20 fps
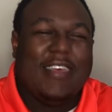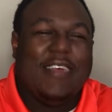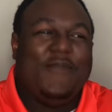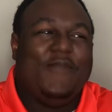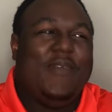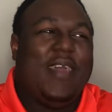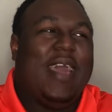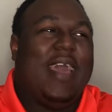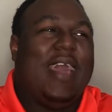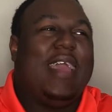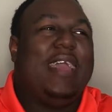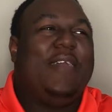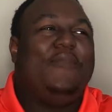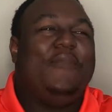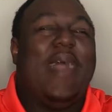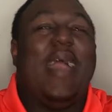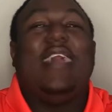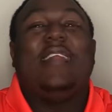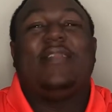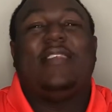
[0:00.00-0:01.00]
Man, he
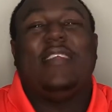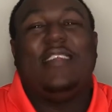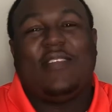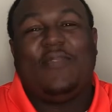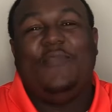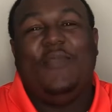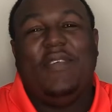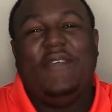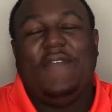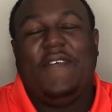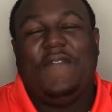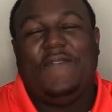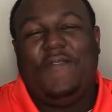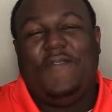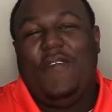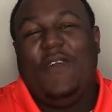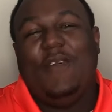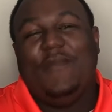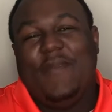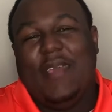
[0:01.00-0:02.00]
made this movie
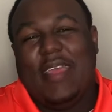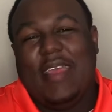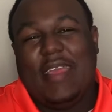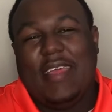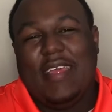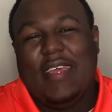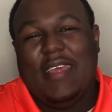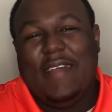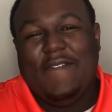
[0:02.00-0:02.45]
for me.